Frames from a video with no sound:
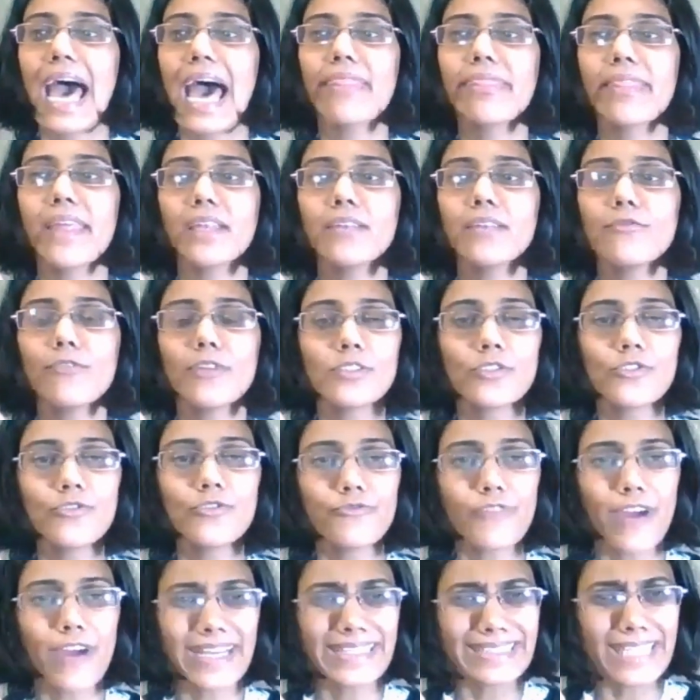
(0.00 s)
And then once you
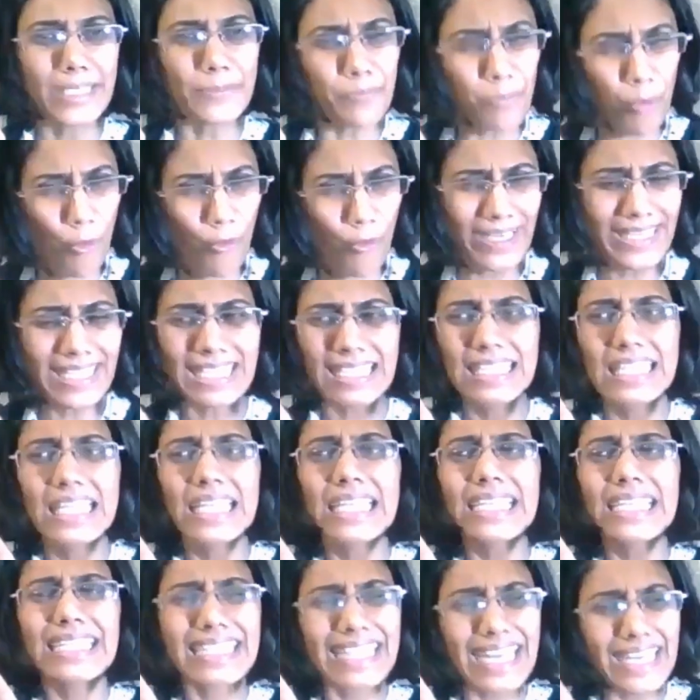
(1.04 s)
find that point,
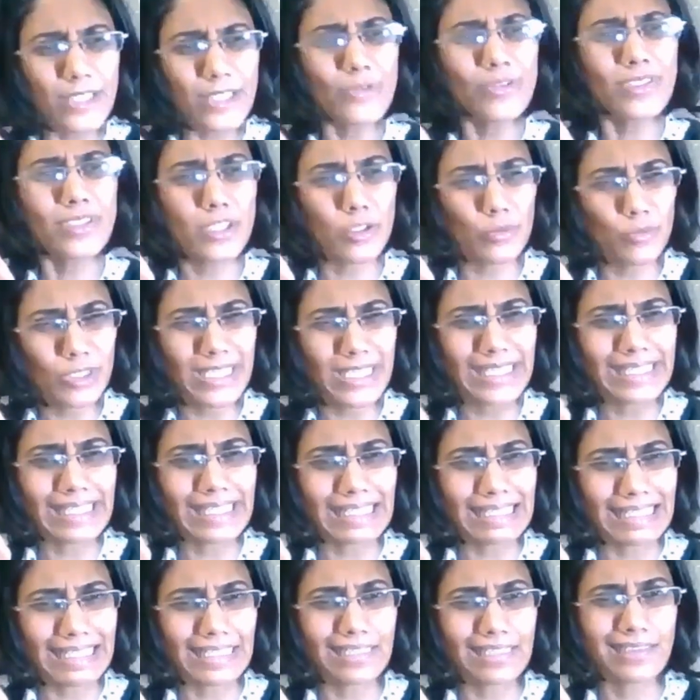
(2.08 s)
try to
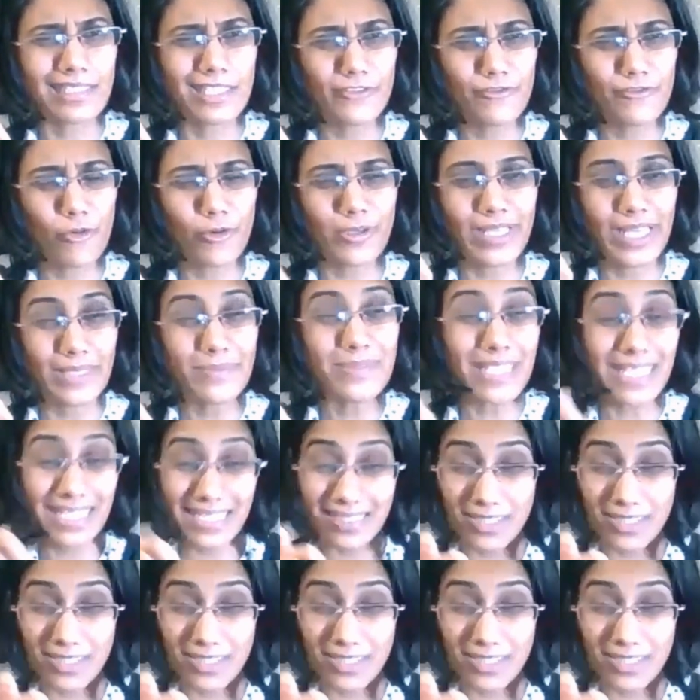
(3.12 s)
stimulate it like three, four times.